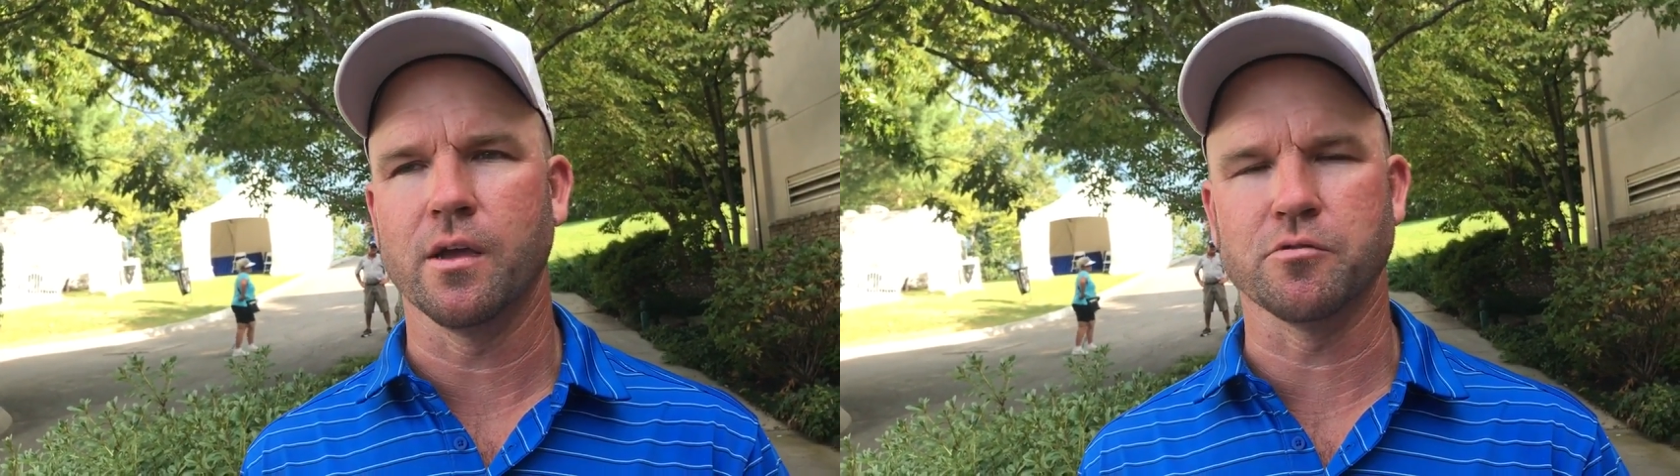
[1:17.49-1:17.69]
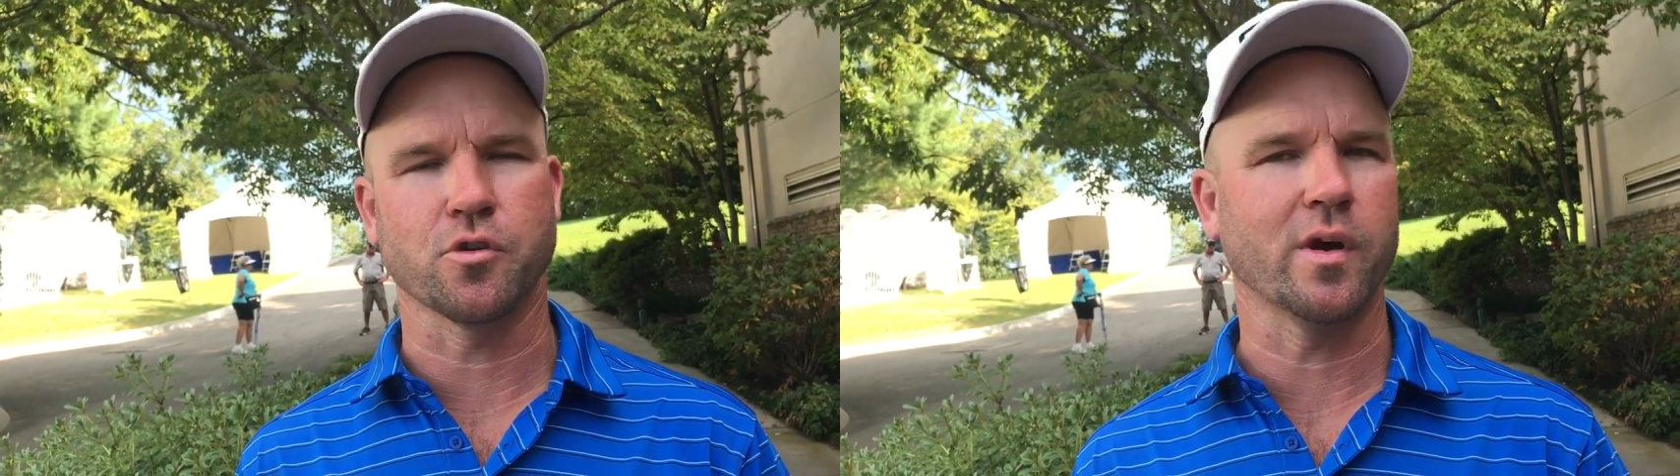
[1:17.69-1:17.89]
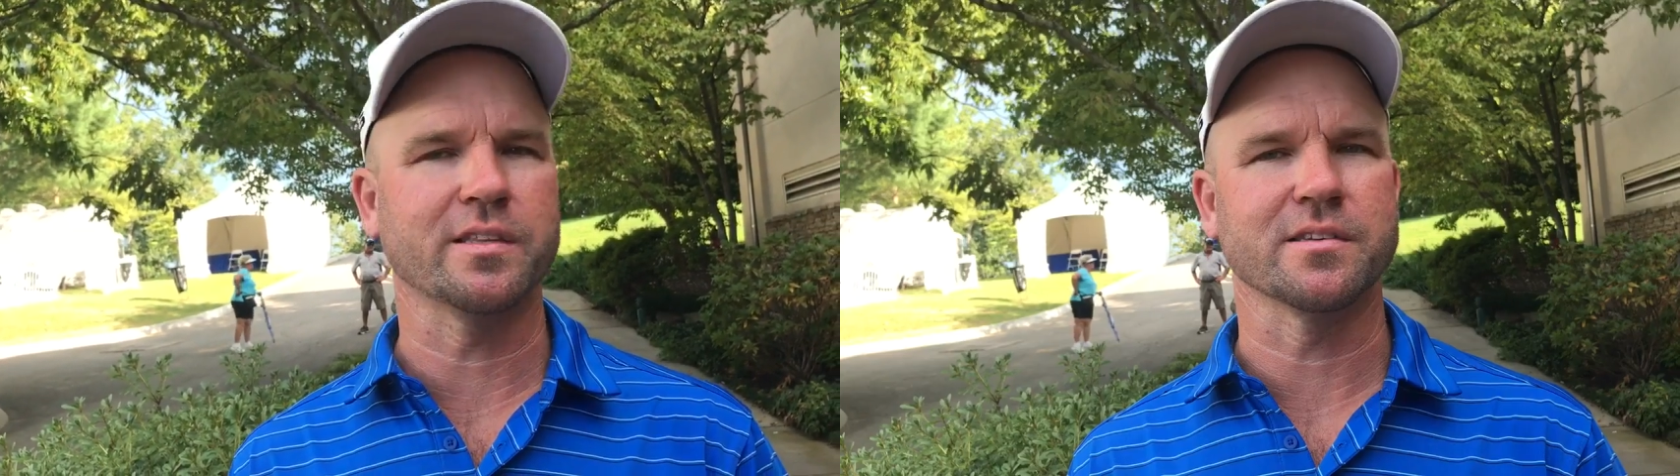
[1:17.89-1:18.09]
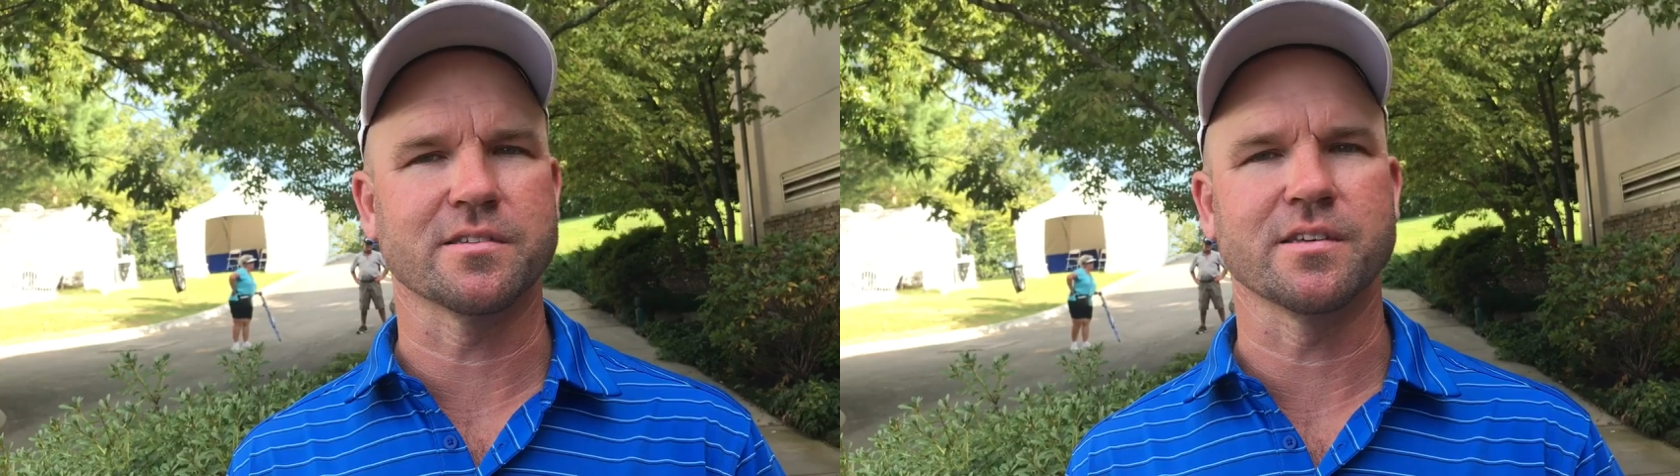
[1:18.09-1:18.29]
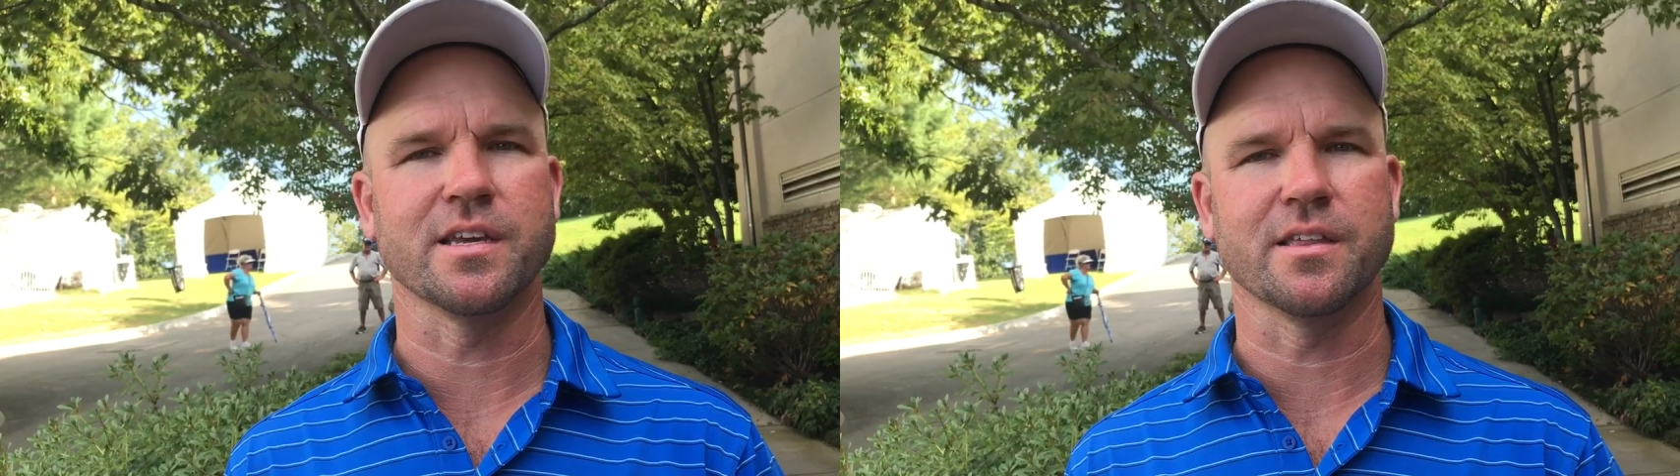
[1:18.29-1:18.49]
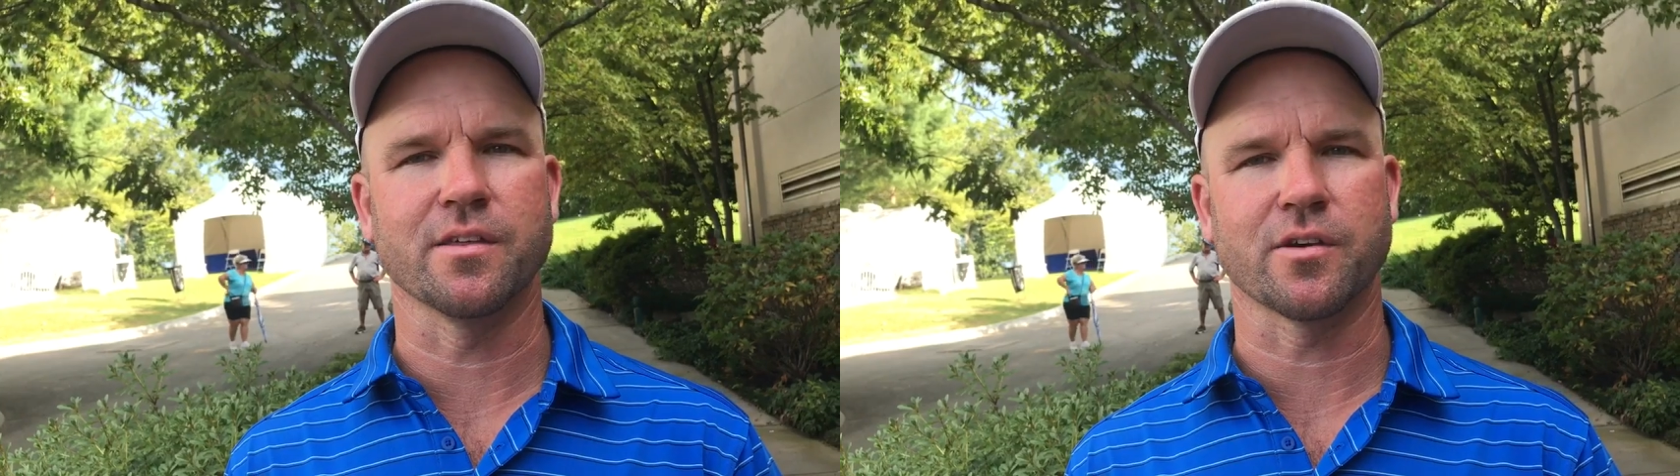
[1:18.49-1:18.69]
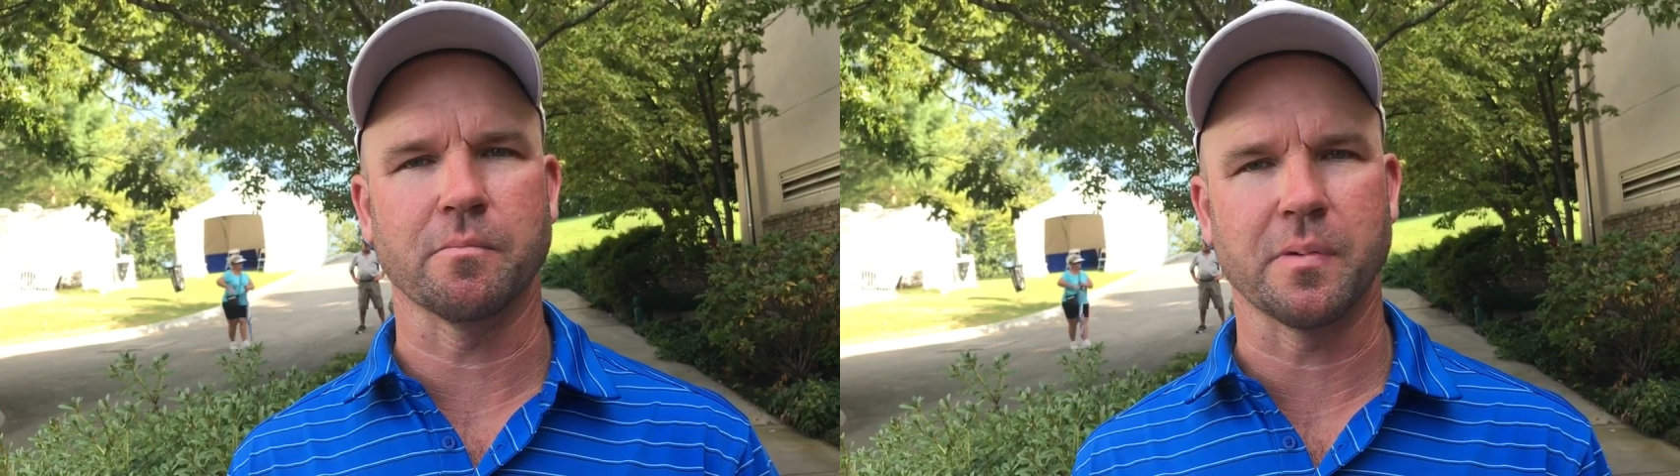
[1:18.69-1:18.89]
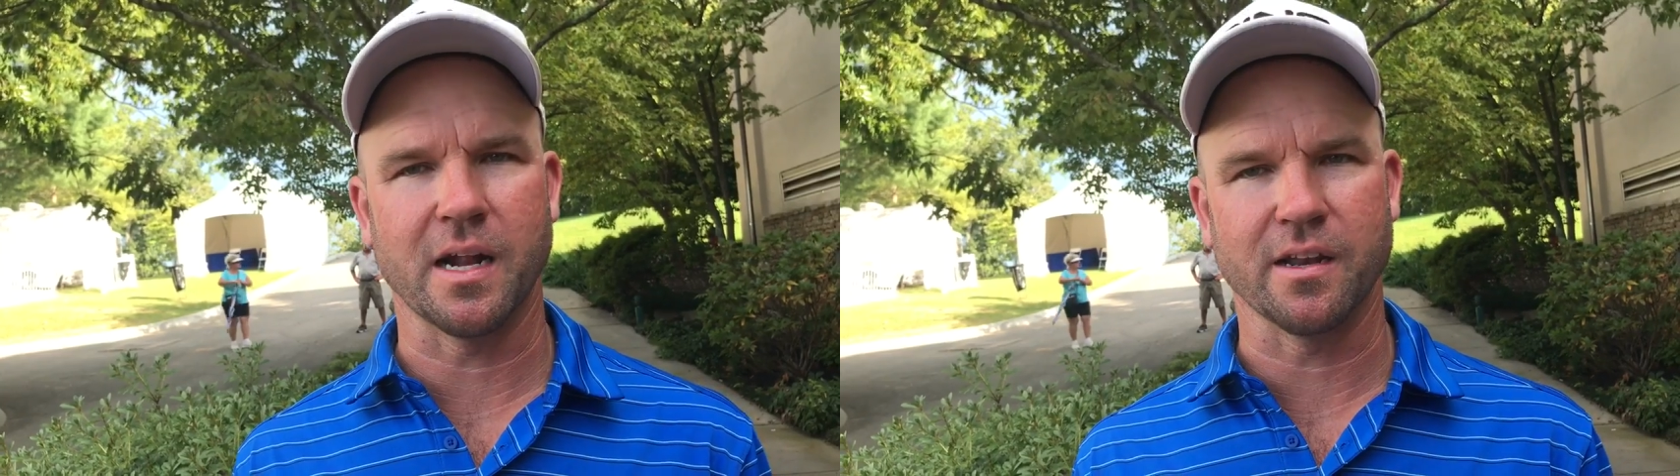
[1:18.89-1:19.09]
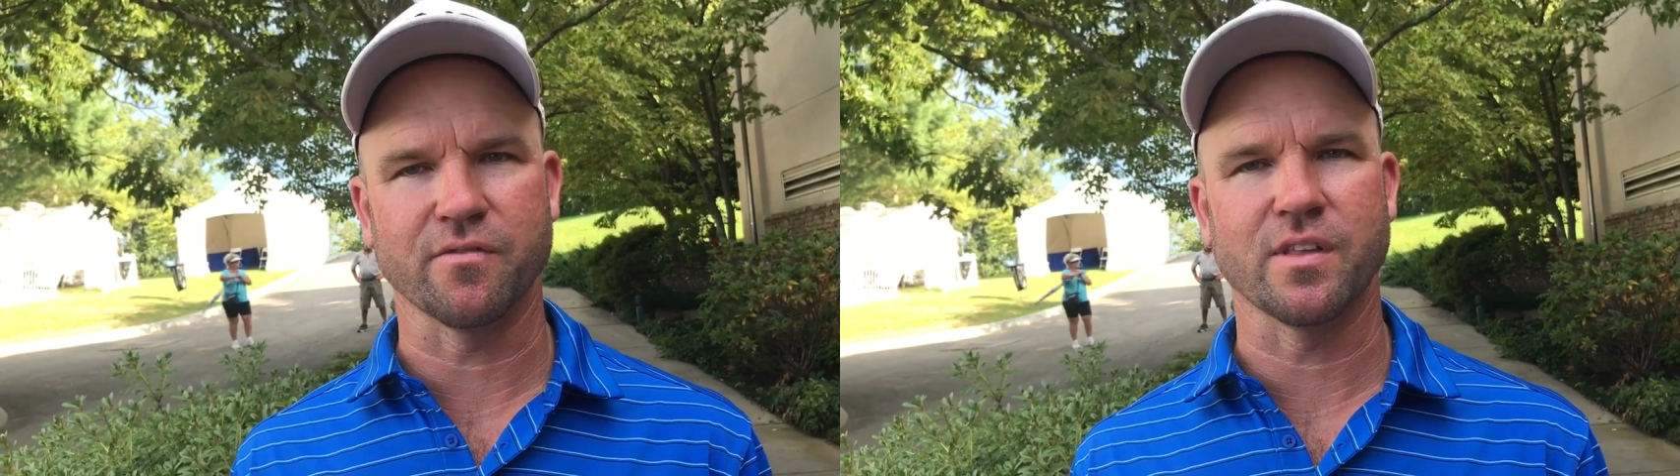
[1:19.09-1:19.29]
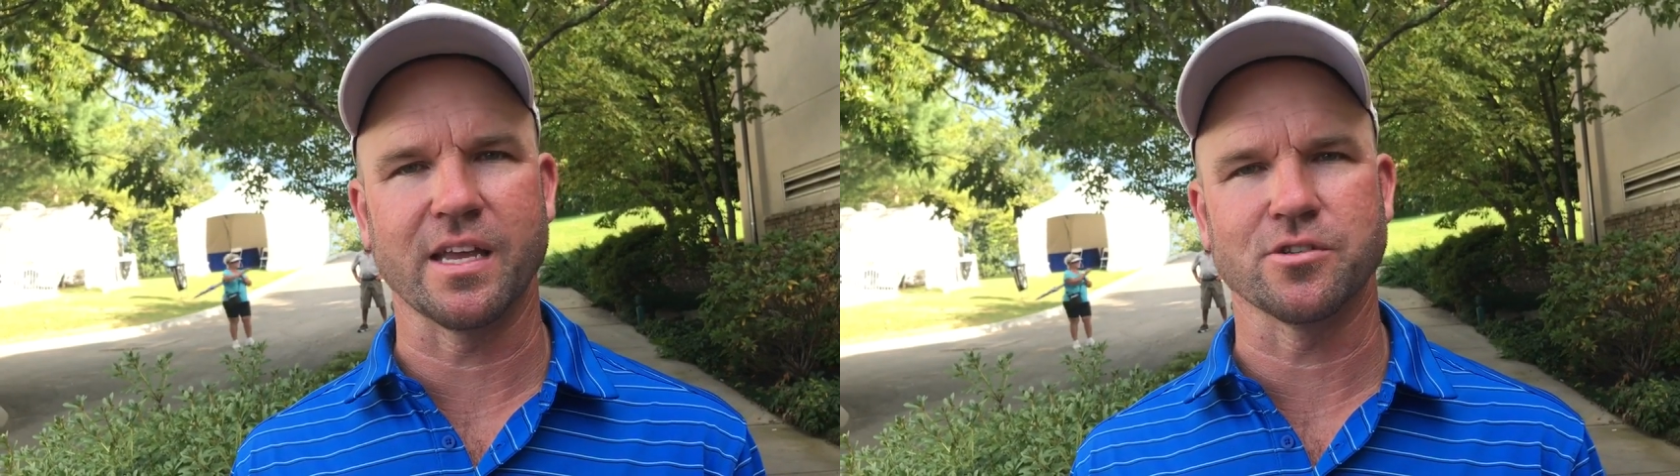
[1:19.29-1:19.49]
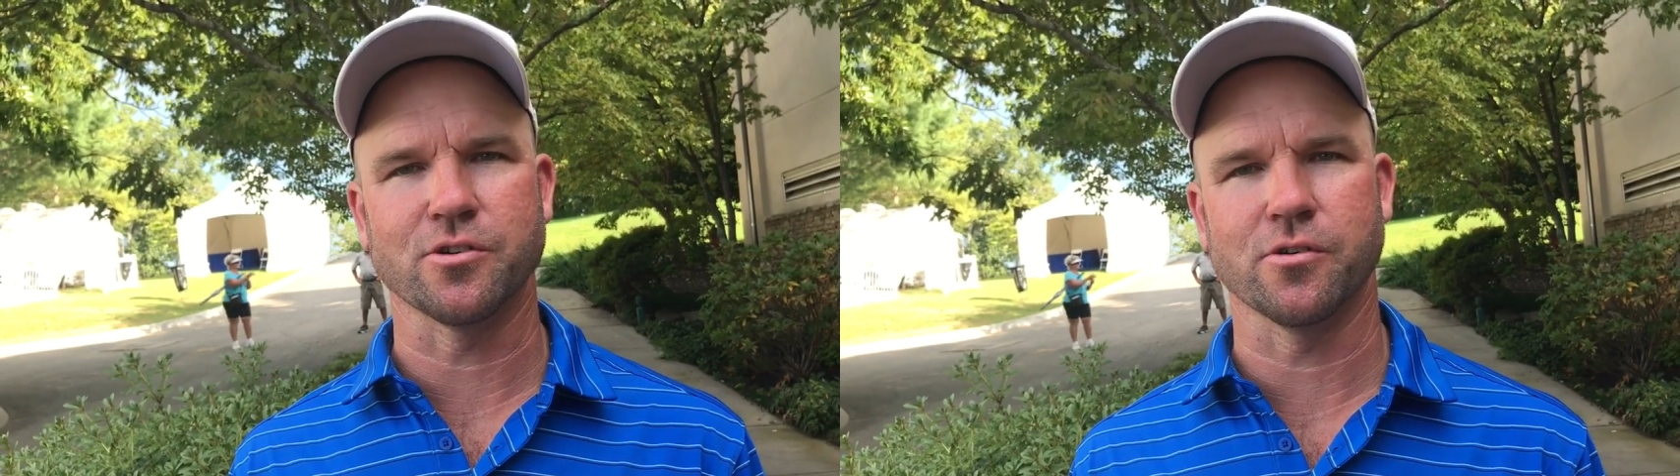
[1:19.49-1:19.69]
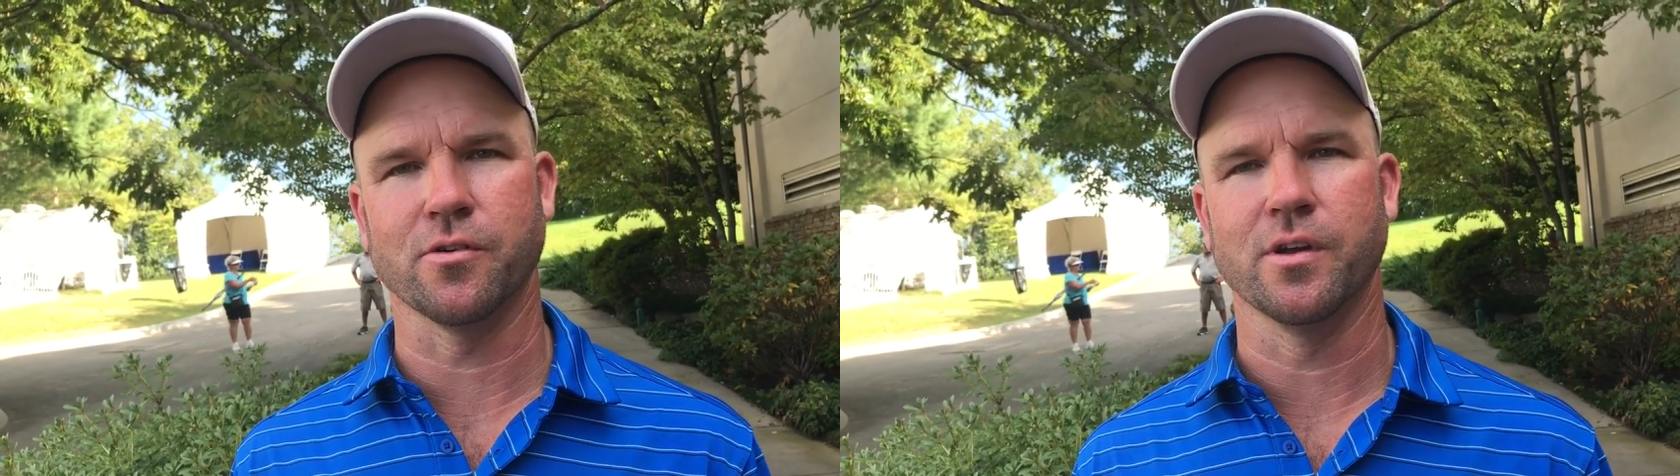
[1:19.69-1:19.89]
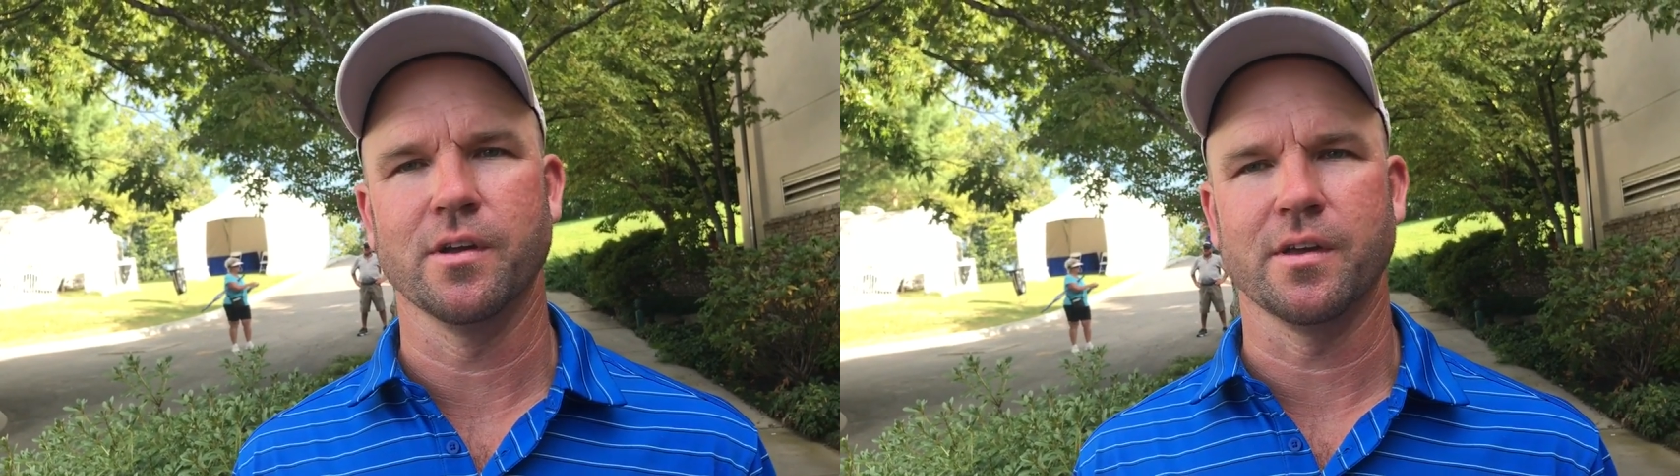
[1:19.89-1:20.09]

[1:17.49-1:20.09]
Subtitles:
it was great to see the competitive nature.